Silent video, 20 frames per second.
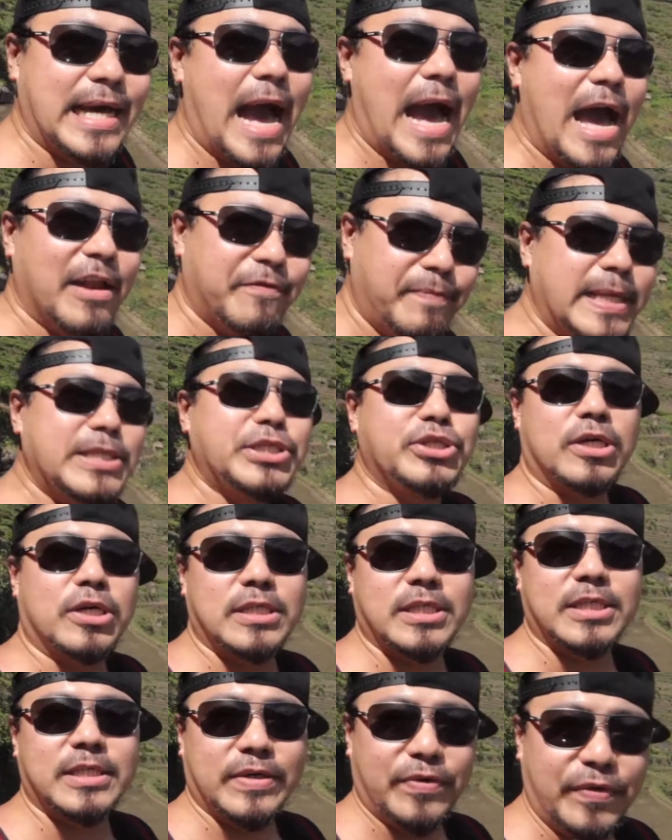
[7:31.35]

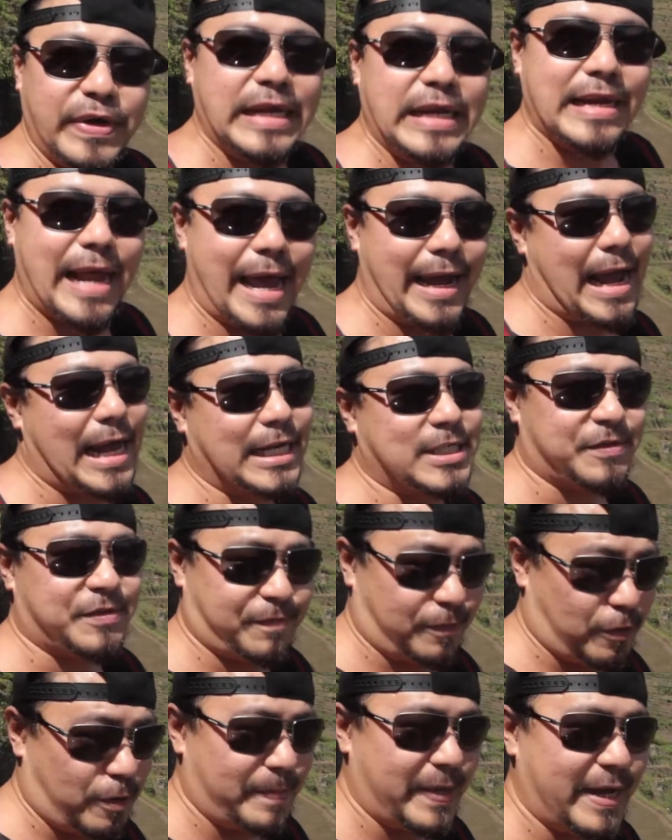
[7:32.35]
Adventures really like us
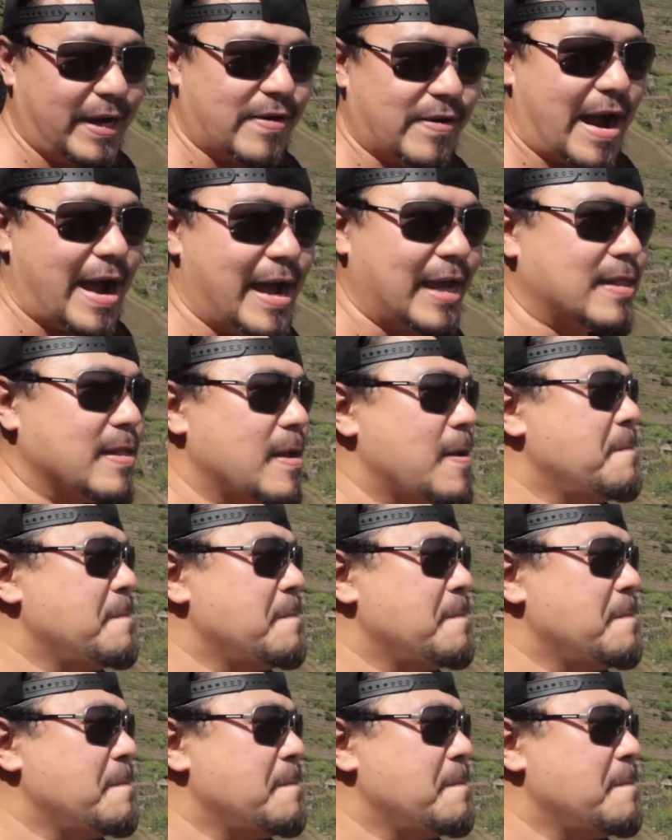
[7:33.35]
for me, right?